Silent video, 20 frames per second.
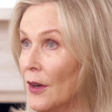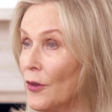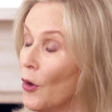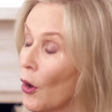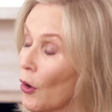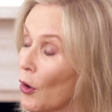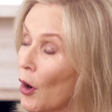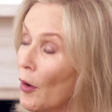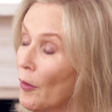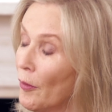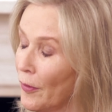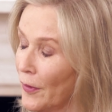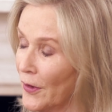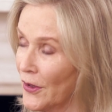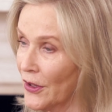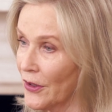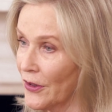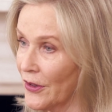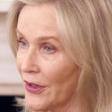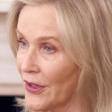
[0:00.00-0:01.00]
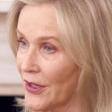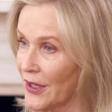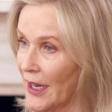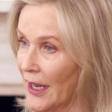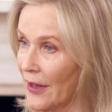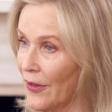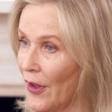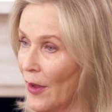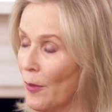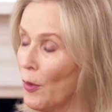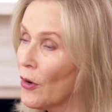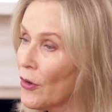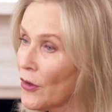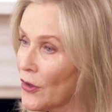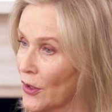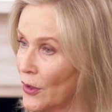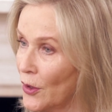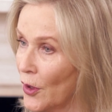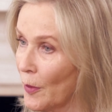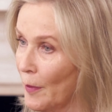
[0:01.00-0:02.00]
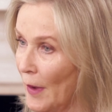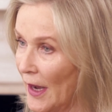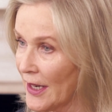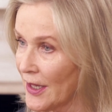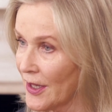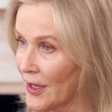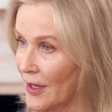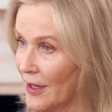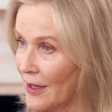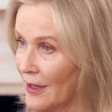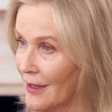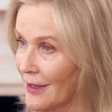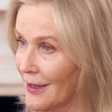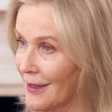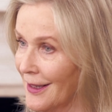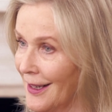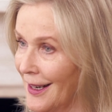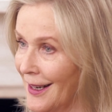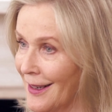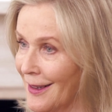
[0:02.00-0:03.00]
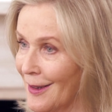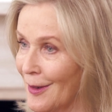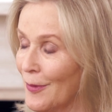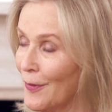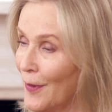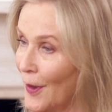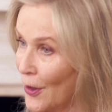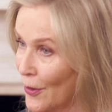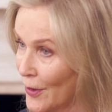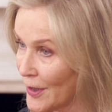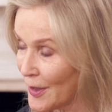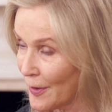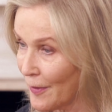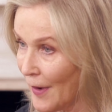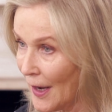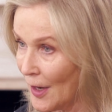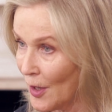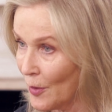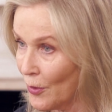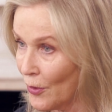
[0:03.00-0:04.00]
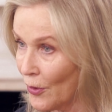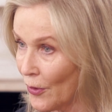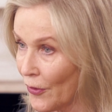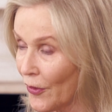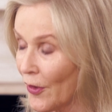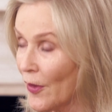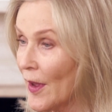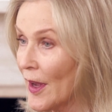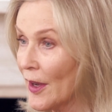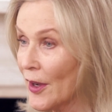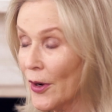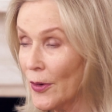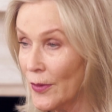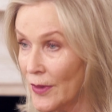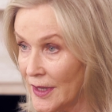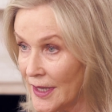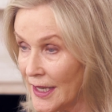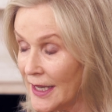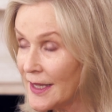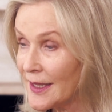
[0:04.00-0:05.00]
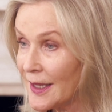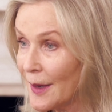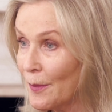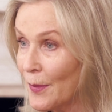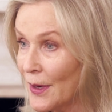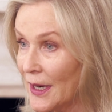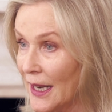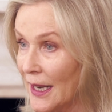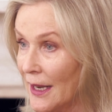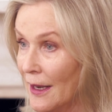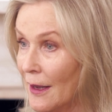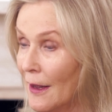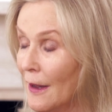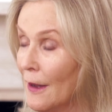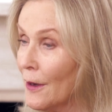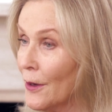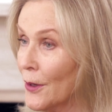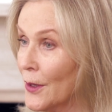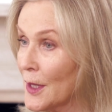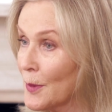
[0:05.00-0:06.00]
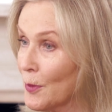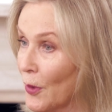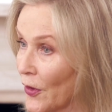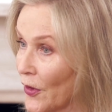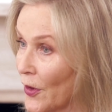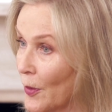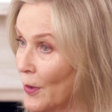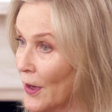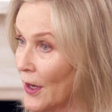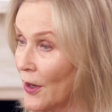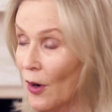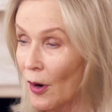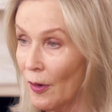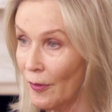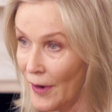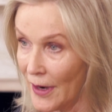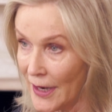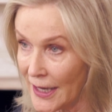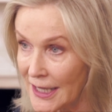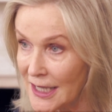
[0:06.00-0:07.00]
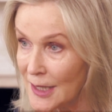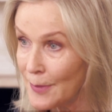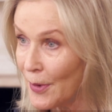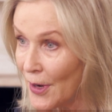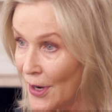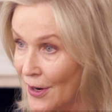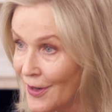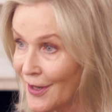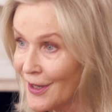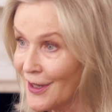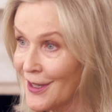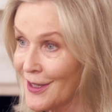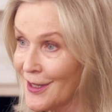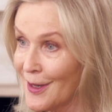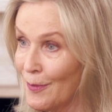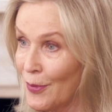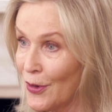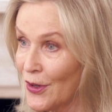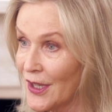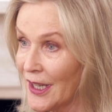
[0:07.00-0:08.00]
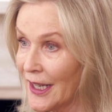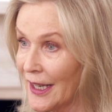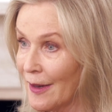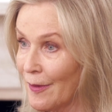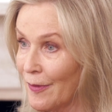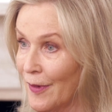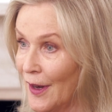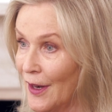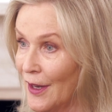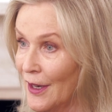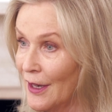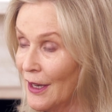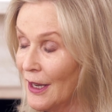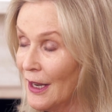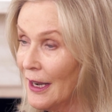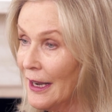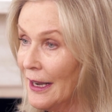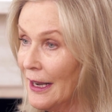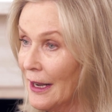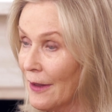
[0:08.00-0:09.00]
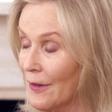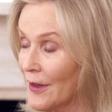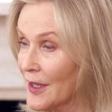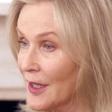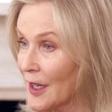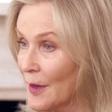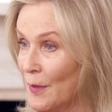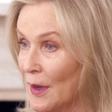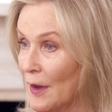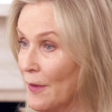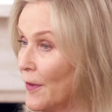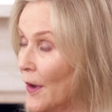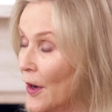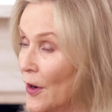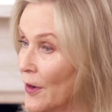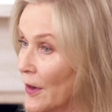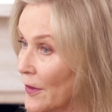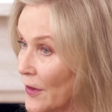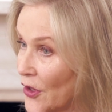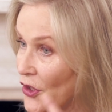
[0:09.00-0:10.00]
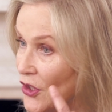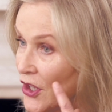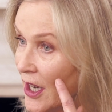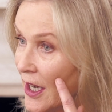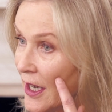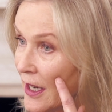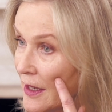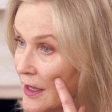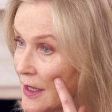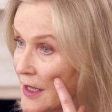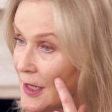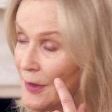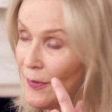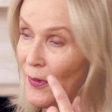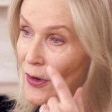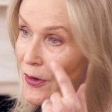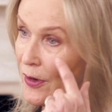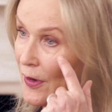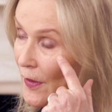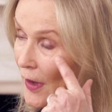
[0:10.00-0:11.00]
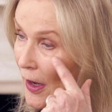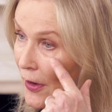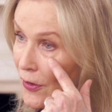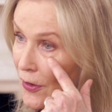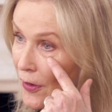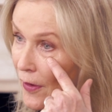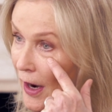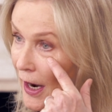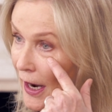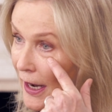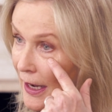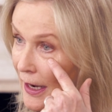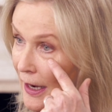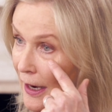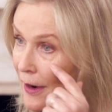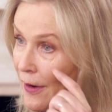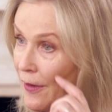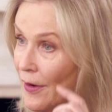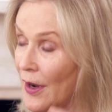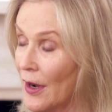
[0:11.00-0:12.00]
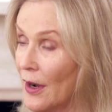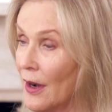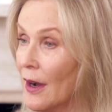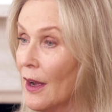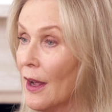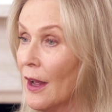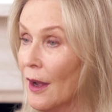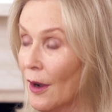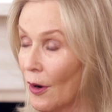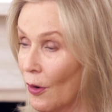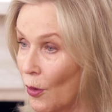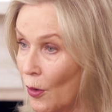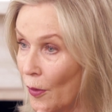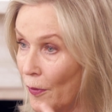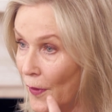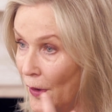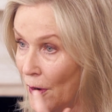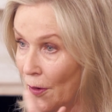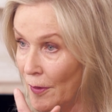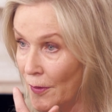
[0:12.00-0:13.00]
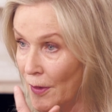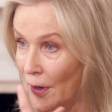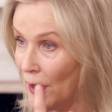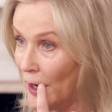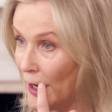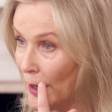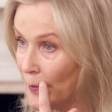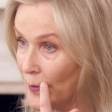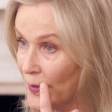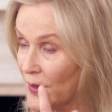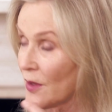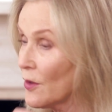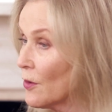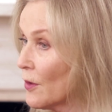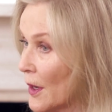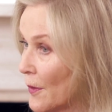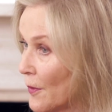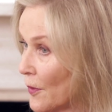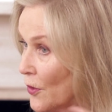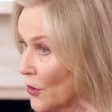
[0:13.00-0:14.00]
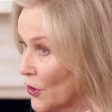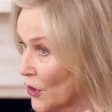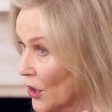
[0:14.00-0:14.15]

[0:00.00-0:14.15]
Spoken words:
not confident and they want to look better, and filler is available. So they go and see somebody who is possibly not very experienced in putting in filler. This can be filler in the cheeks, filler in the under eye area, or filler in the lips, or even the